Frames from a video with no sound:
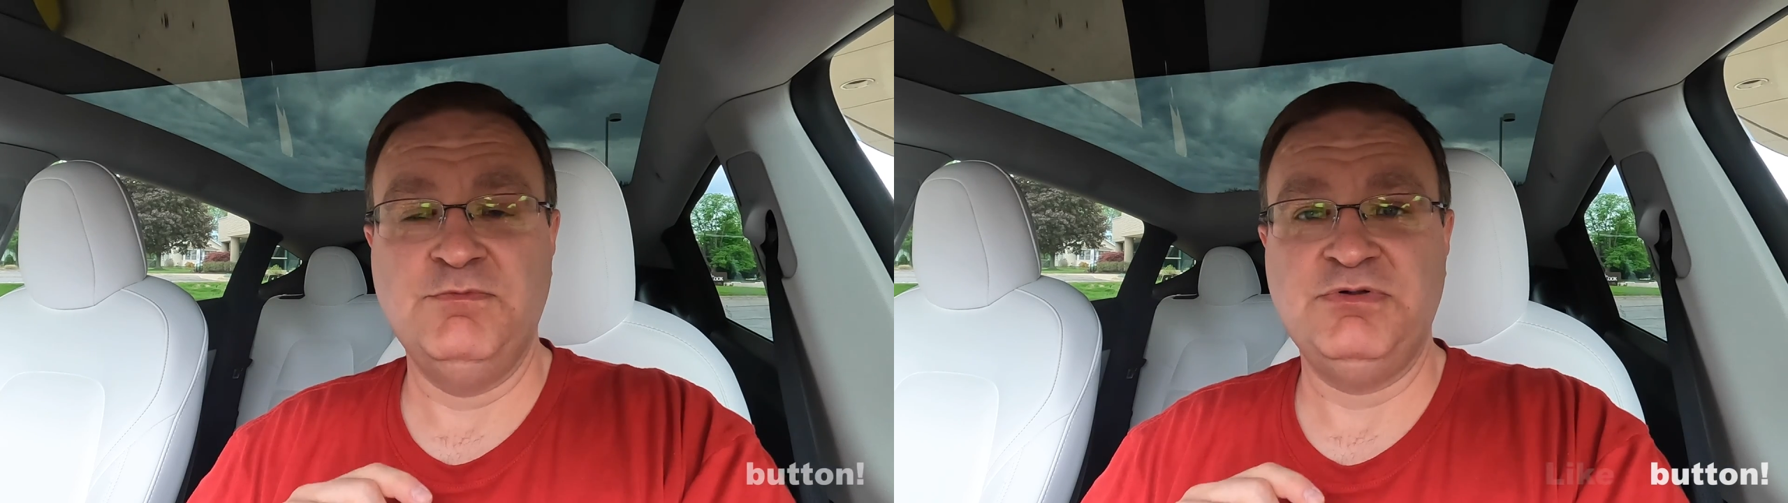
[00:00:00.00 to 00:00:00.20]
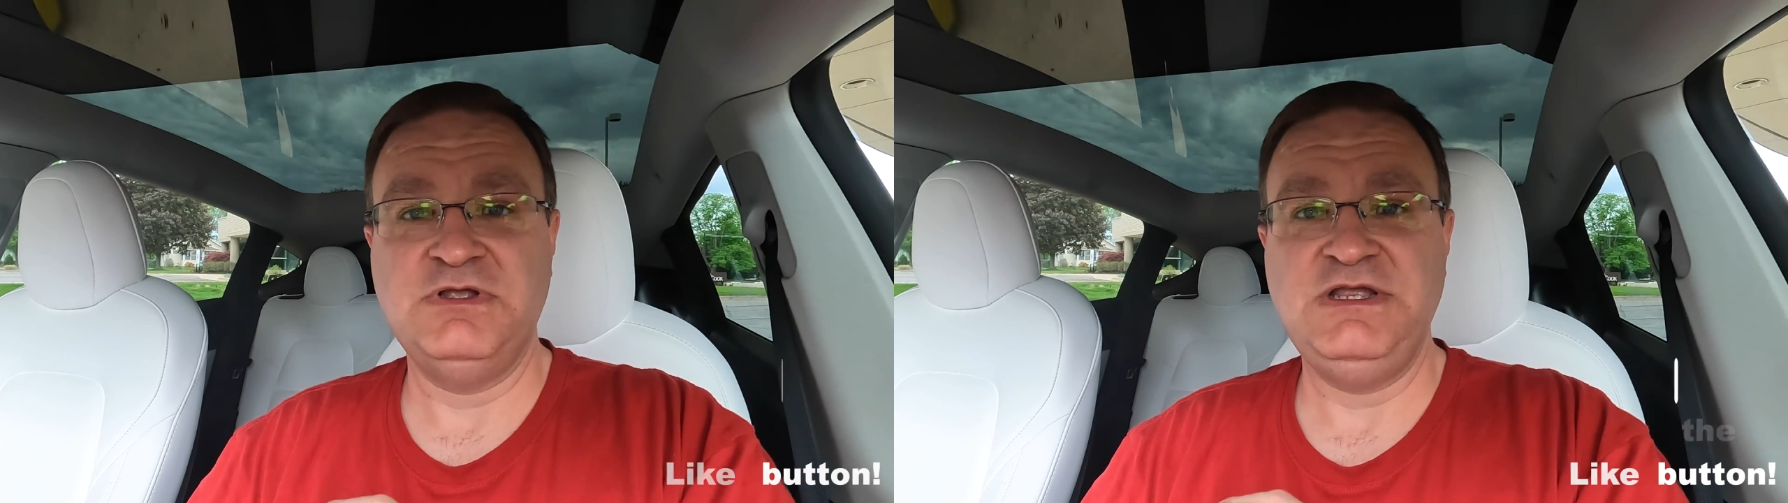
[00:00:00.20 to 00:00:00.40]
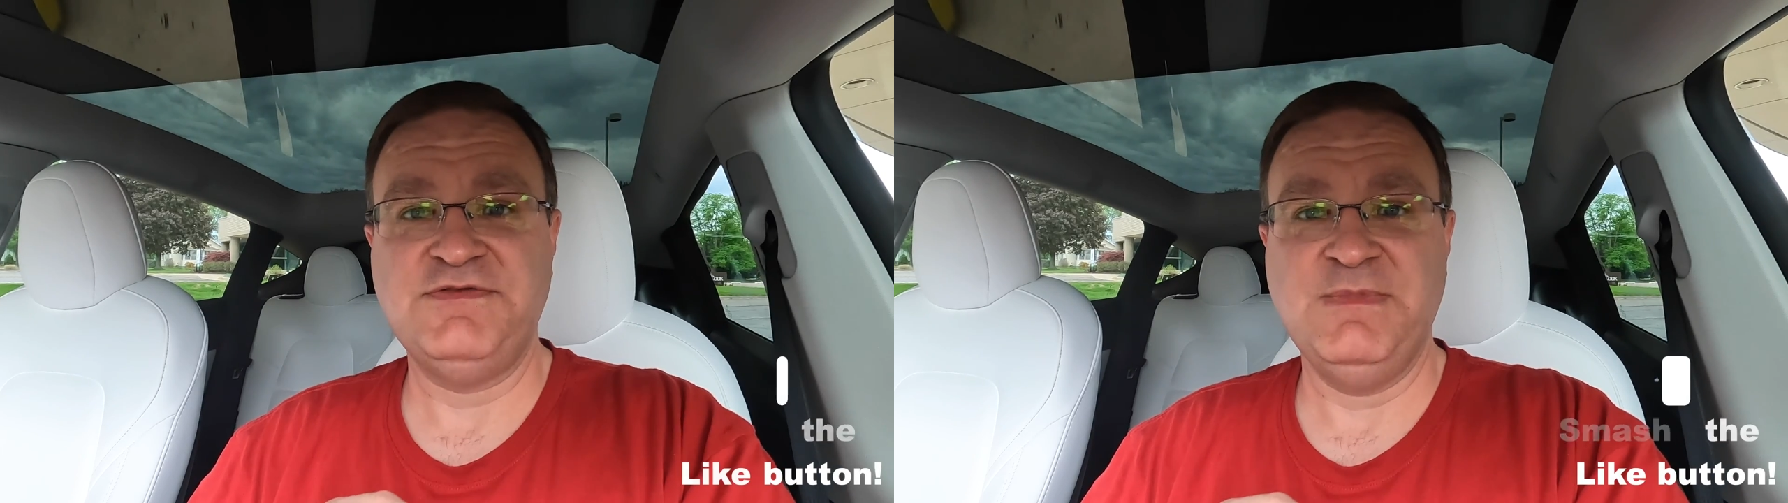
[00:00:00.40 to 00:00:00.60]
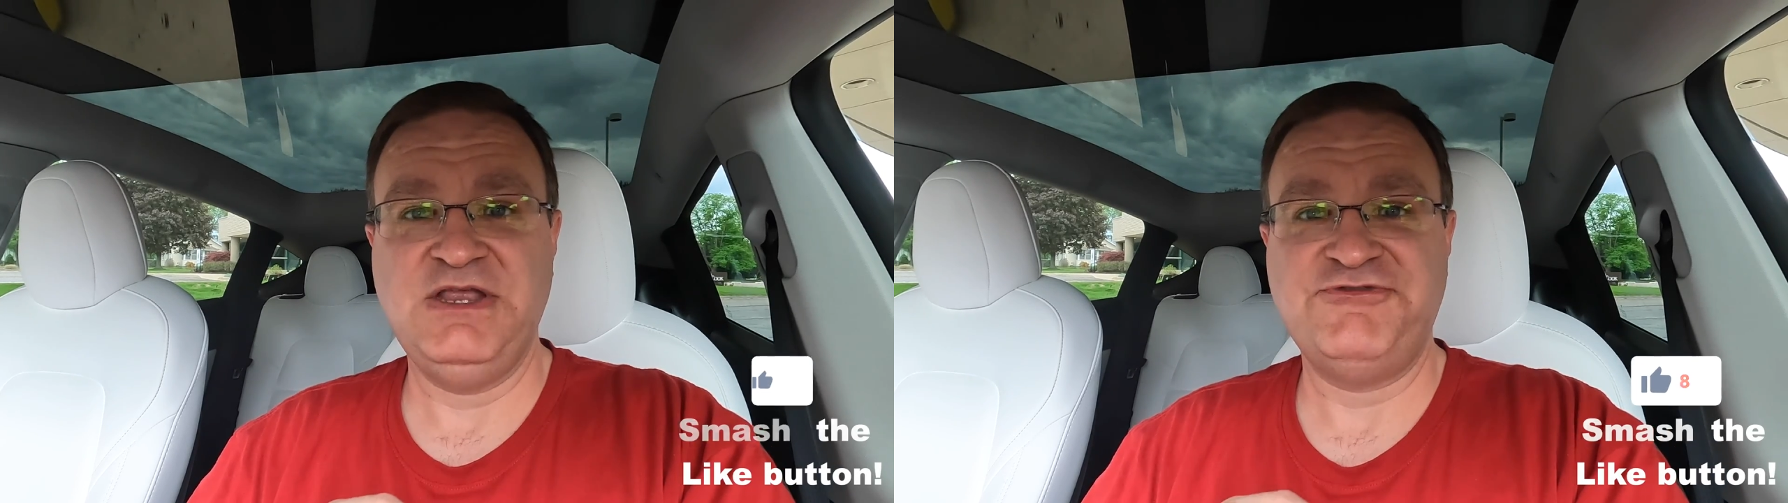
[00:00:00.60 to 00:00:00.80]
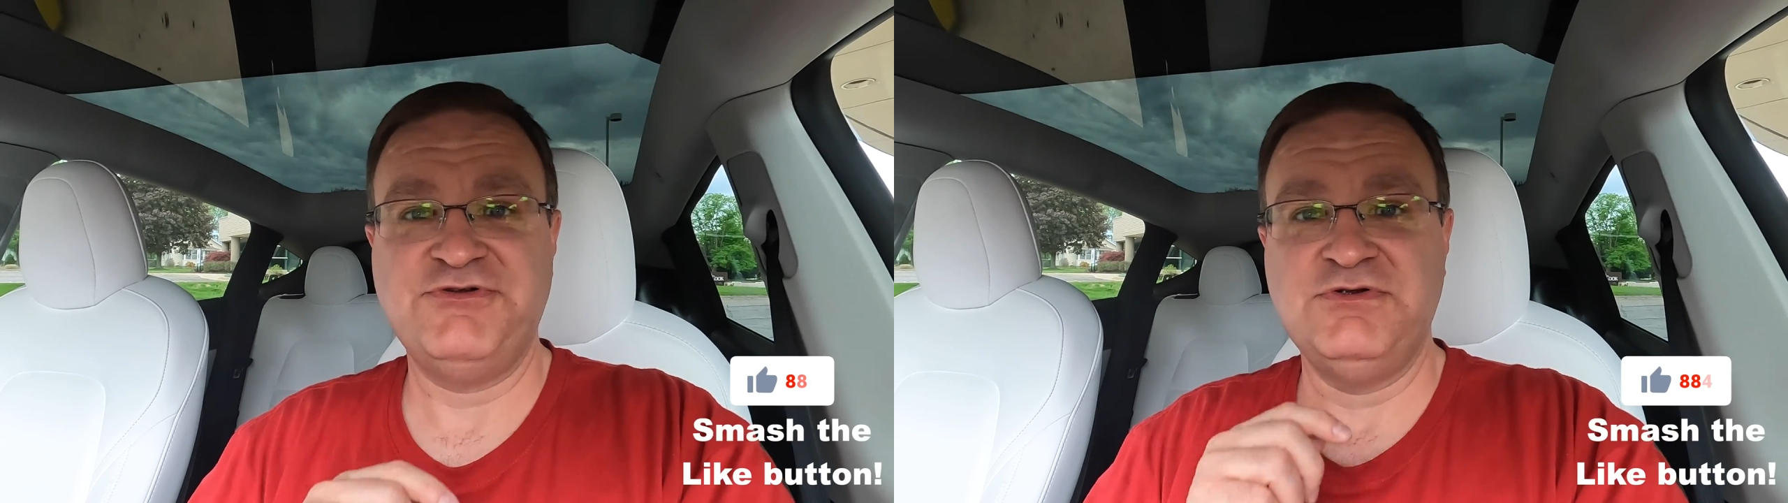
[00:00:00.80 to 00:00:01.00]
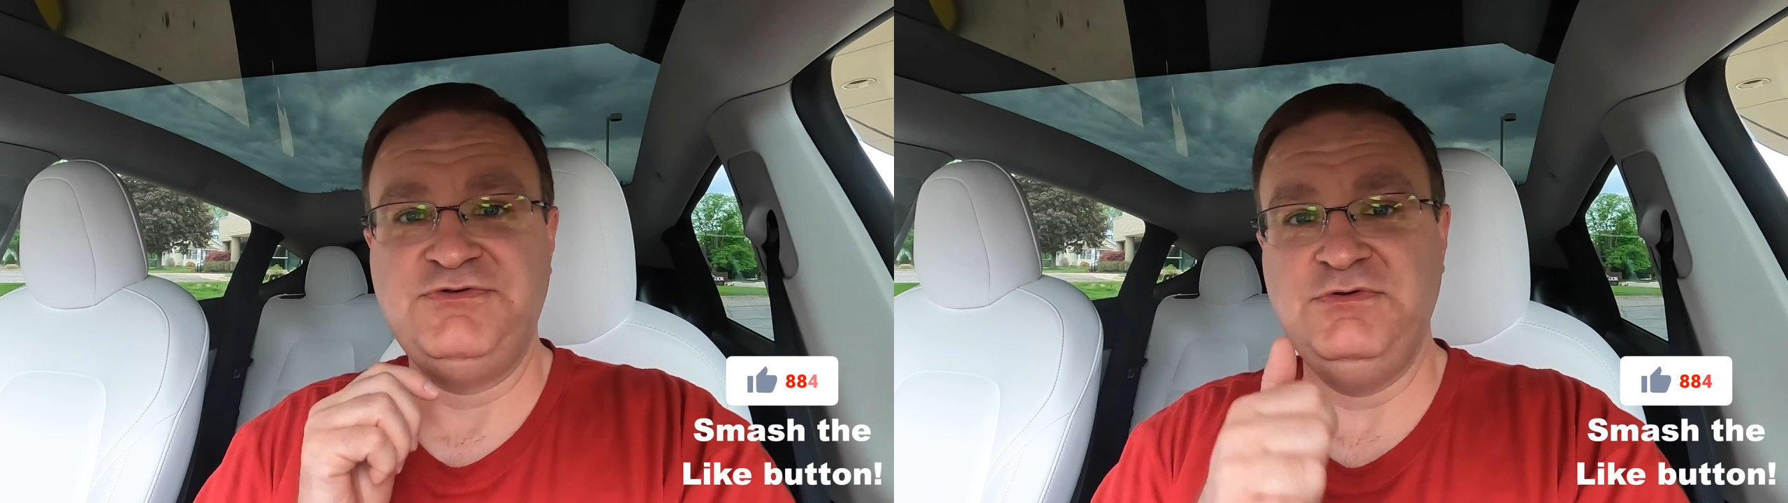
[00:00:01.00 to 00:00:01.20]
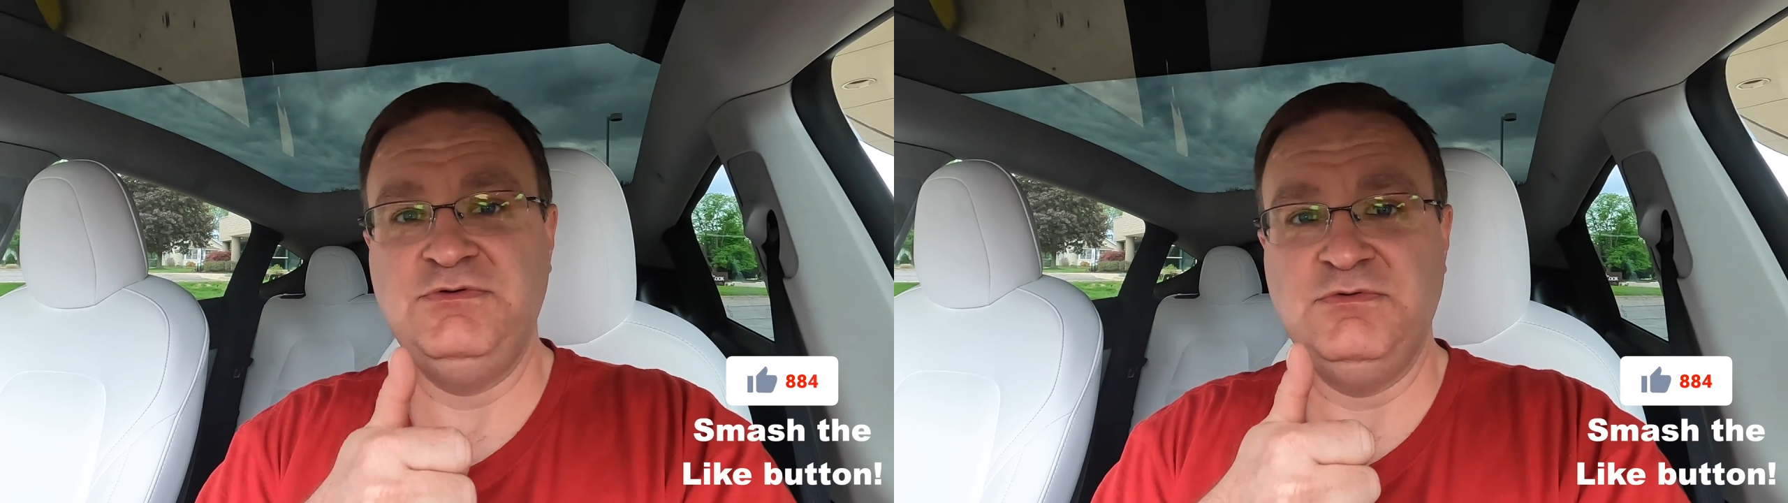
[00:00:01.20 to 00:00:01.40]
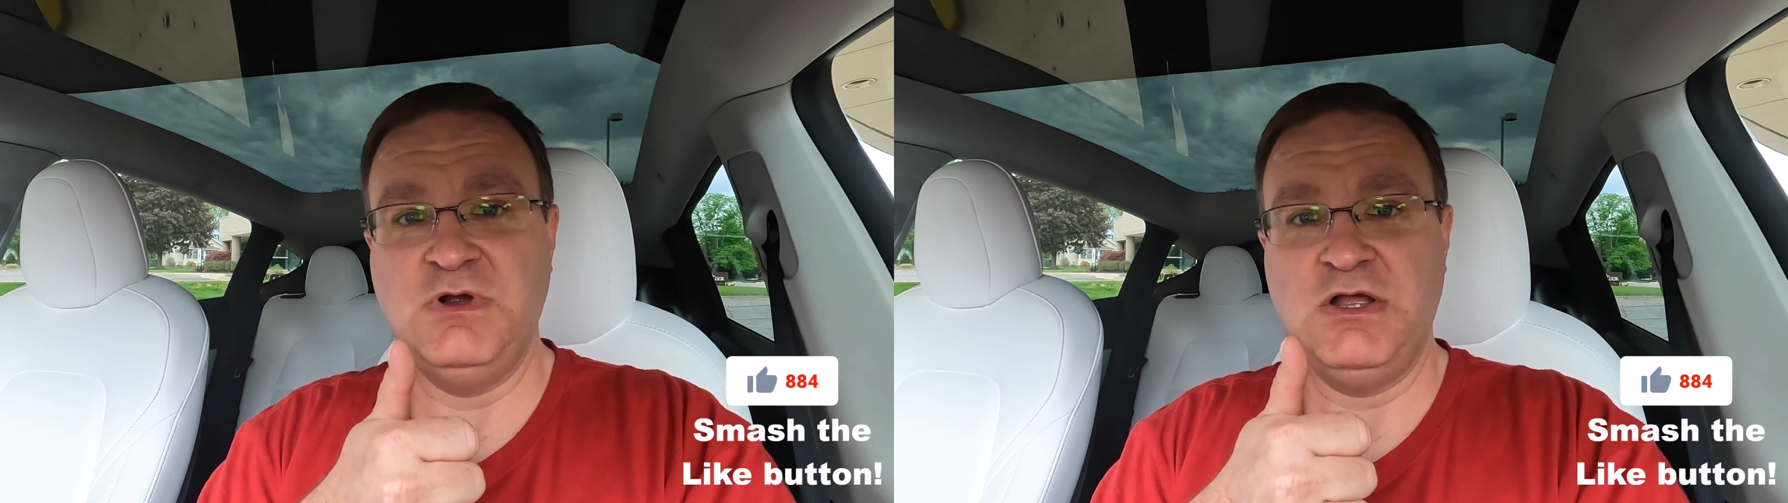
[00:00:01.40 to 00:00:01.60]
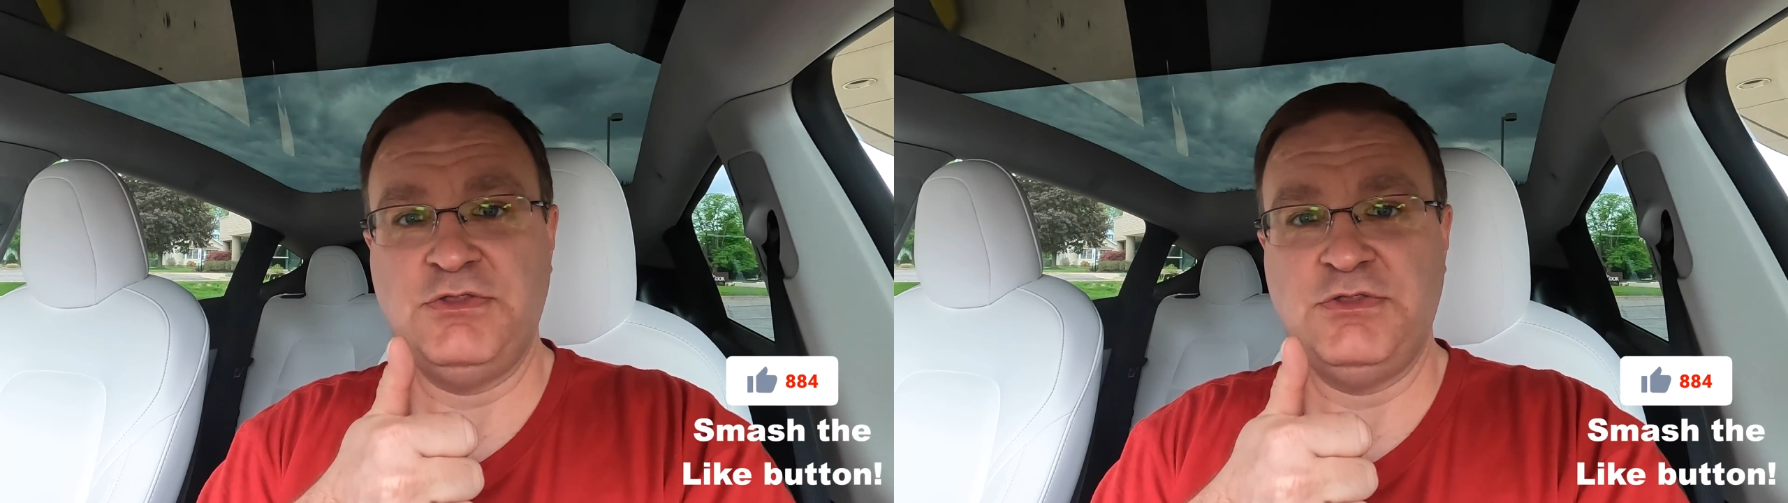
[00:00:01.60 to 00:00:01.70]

please make sure to